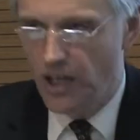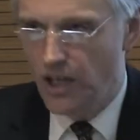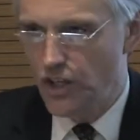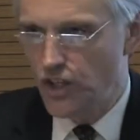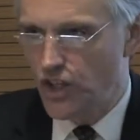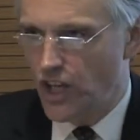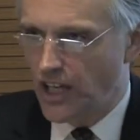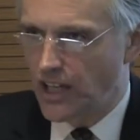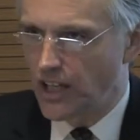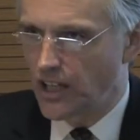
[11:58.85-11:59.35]

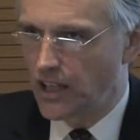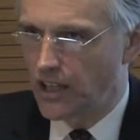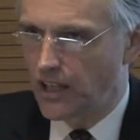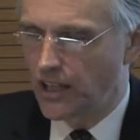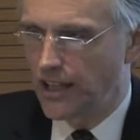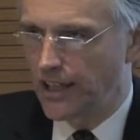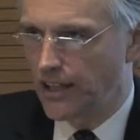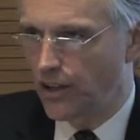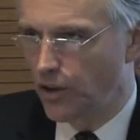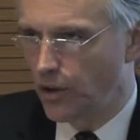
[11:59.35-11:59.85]

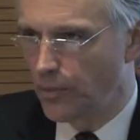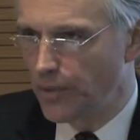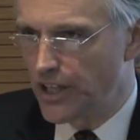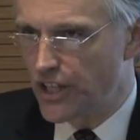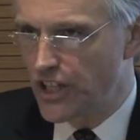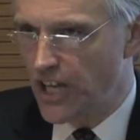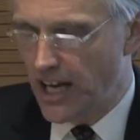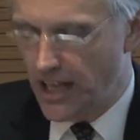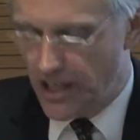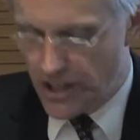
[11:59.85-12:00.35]
circular economy
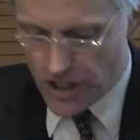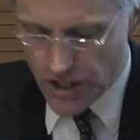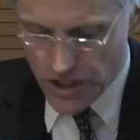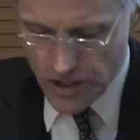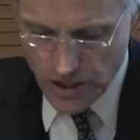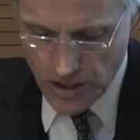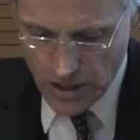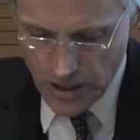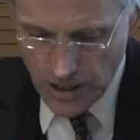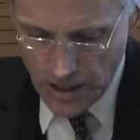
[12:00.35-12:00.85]

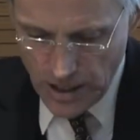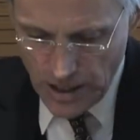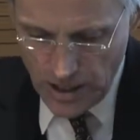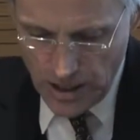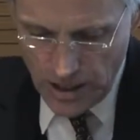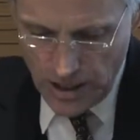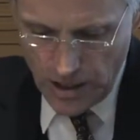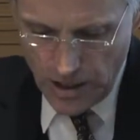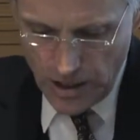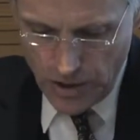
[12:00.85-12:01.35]
challenges.
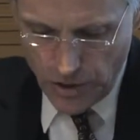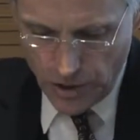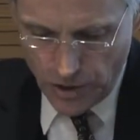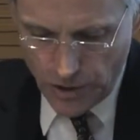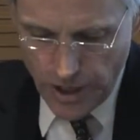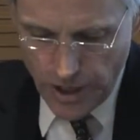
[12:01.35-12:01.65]
The